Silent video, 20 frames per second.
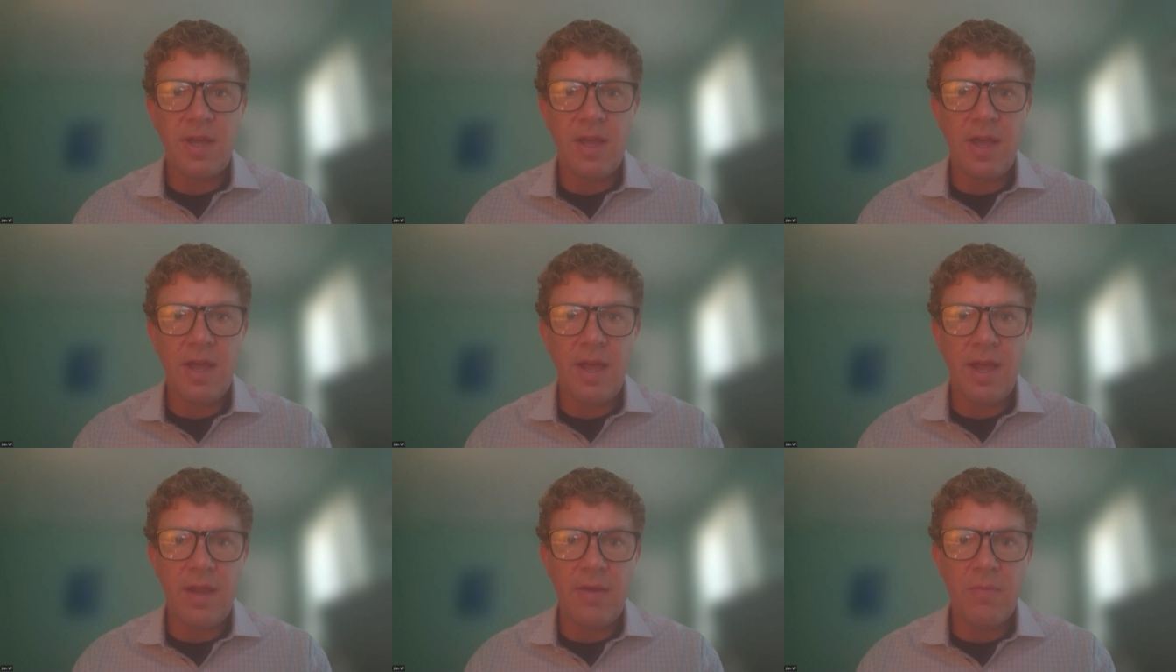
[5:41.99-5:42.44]

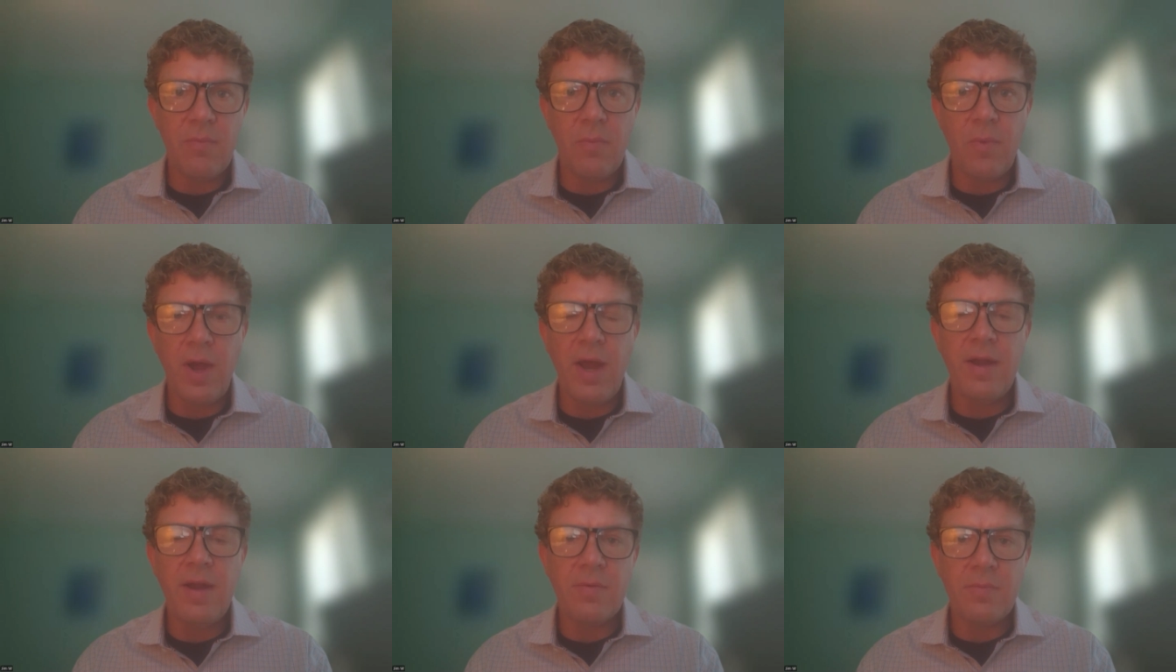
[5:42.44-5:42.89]
and
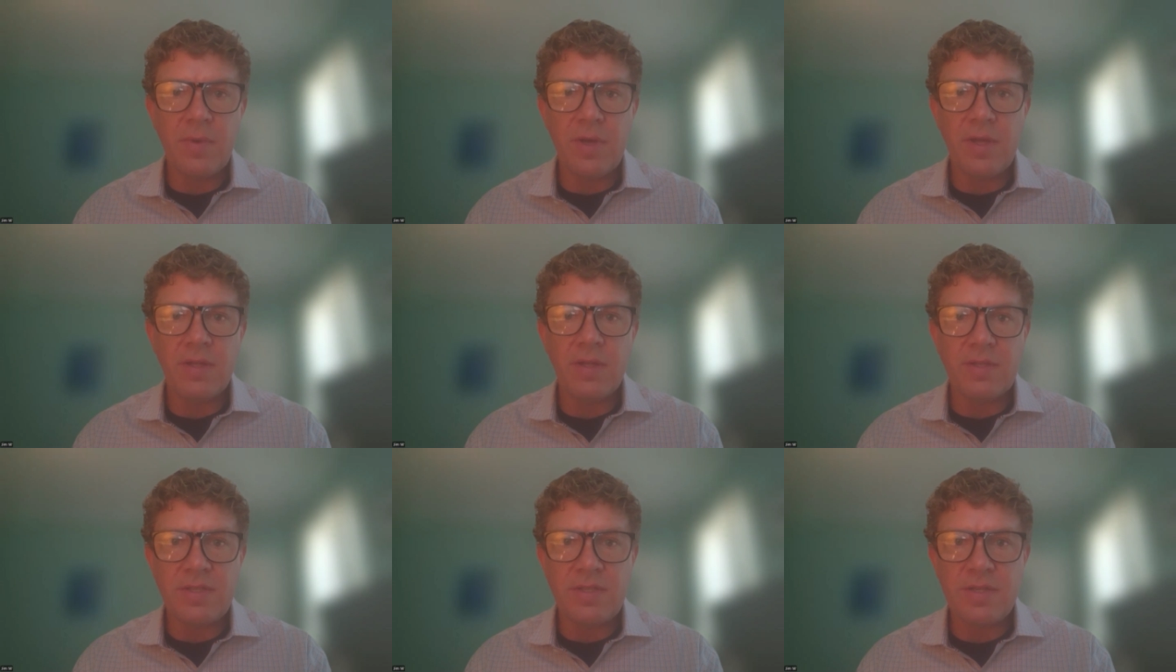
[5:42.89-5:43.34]
when it
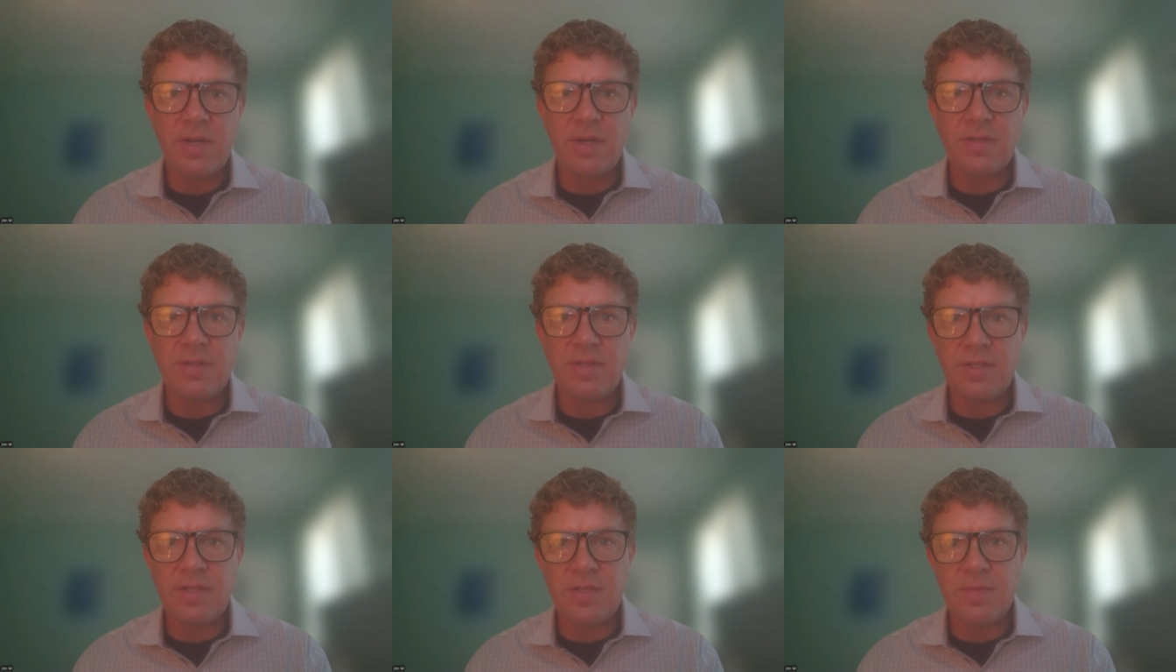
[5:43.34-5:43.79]
really
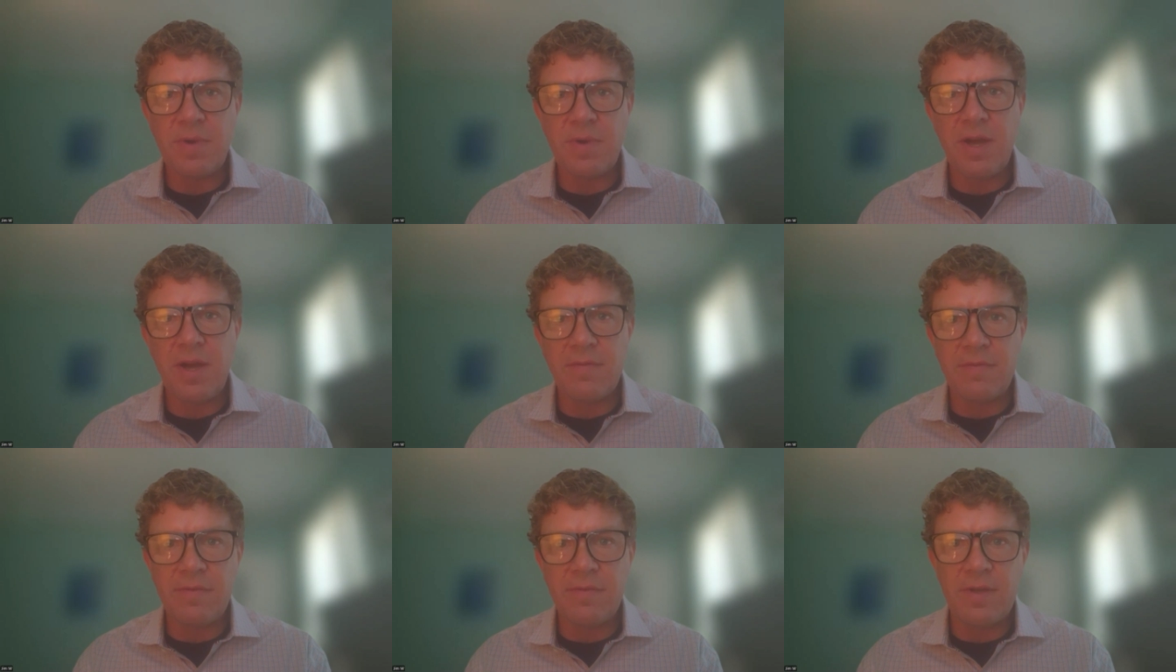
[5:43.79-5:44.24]
starts to
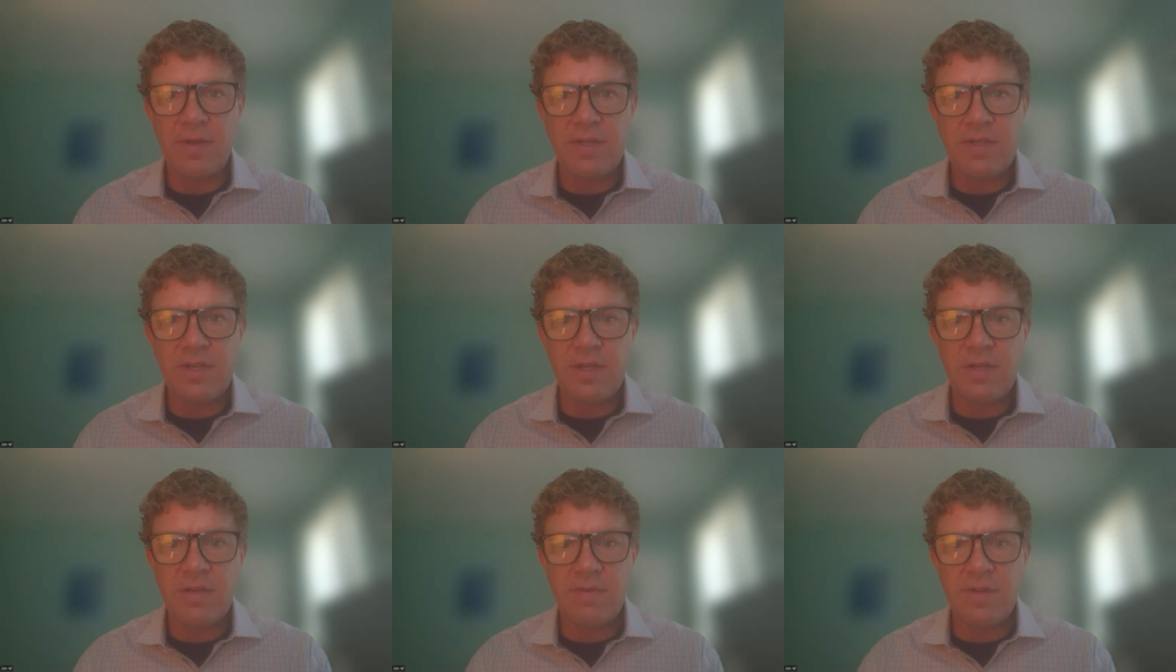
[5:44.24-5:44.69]
spike for
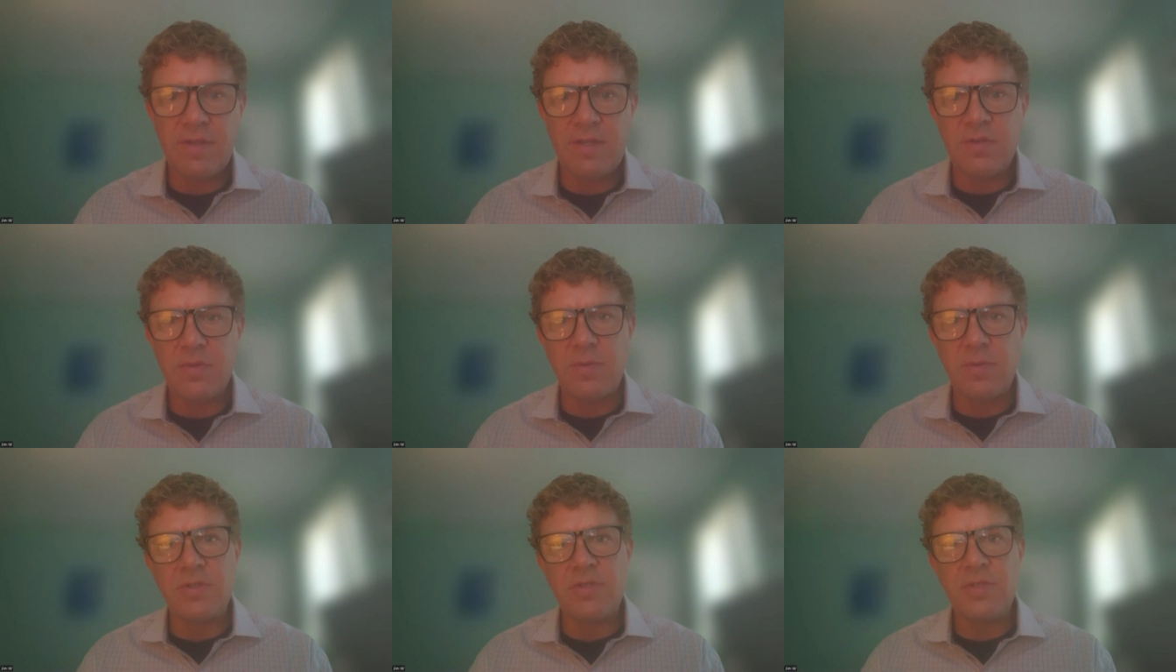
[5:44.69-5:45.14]
each
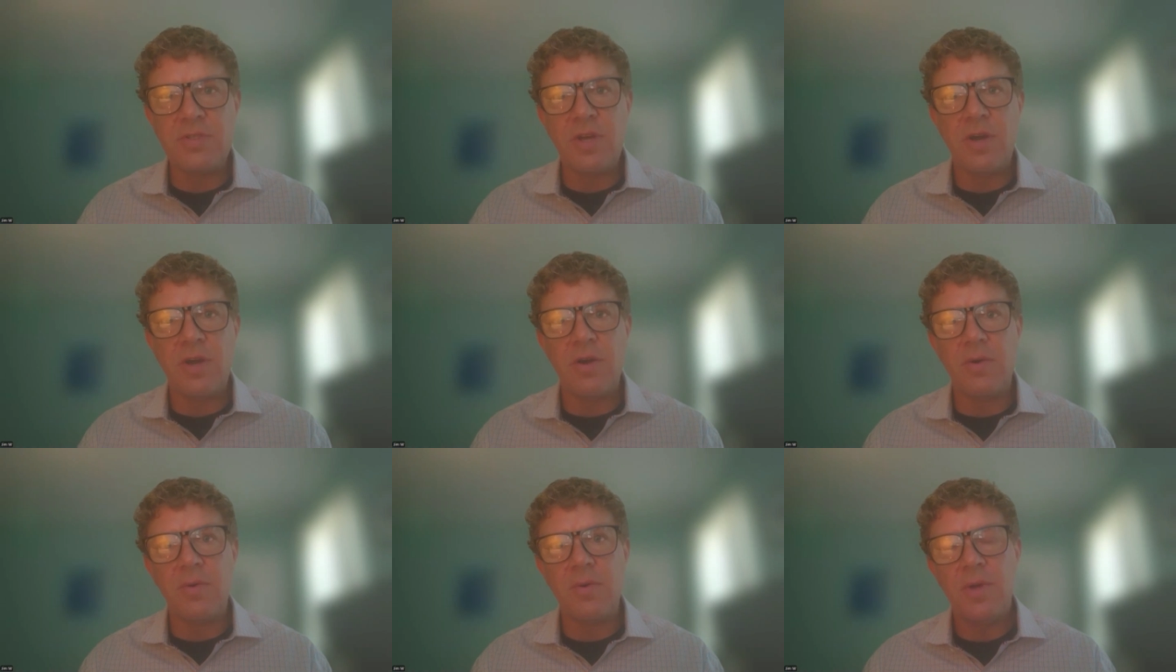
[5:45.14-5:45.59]
individual.
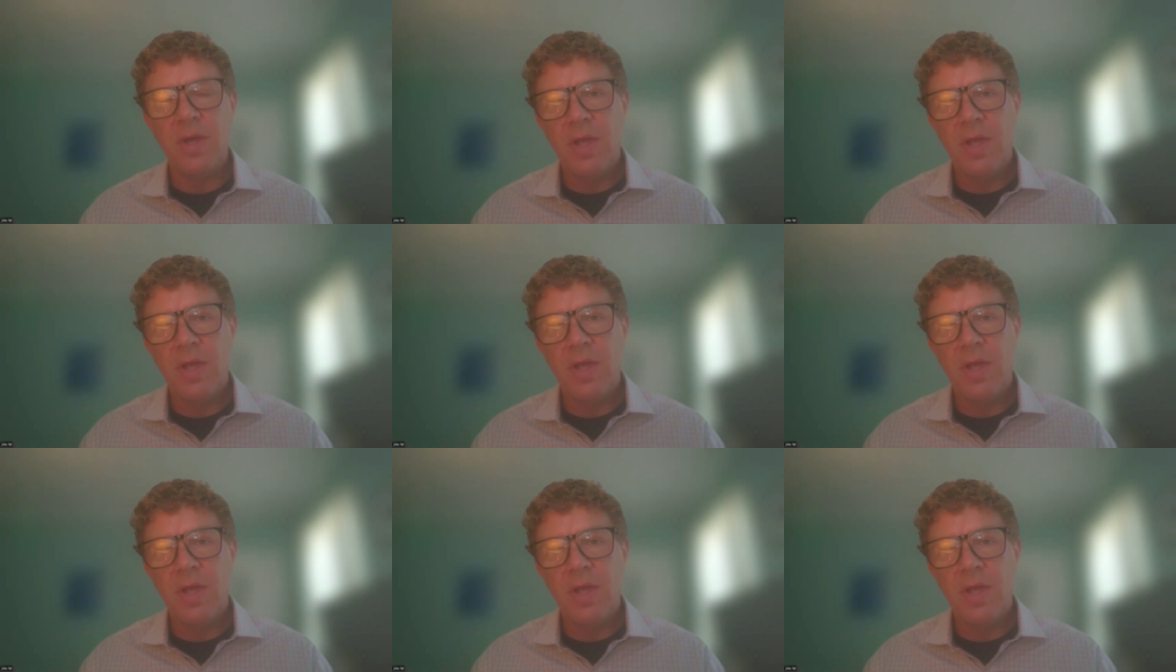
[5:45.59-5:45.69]
So